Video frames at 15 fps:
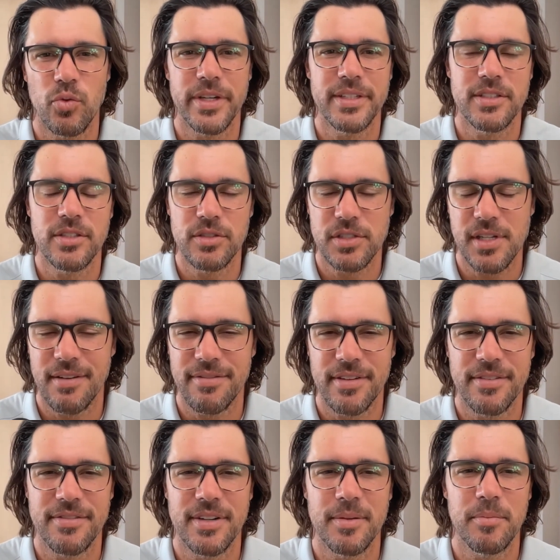We do suffer
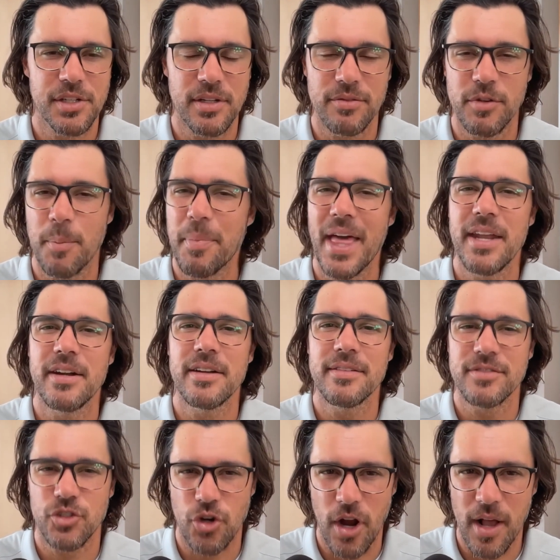from
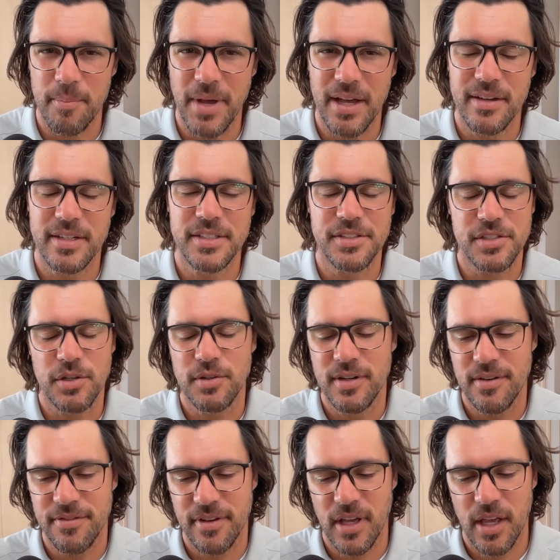repetitive trauma. And so,
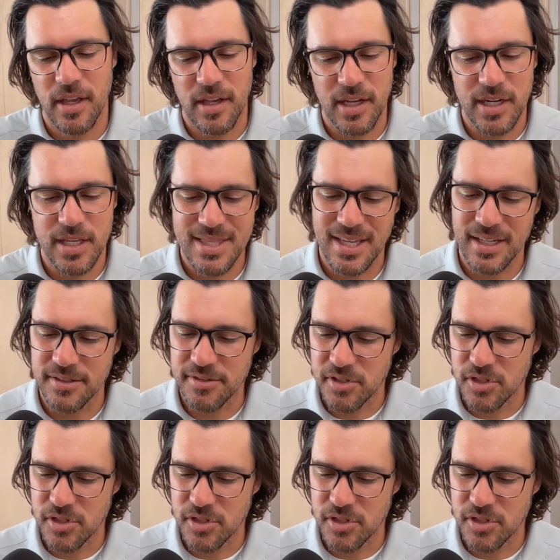if anything is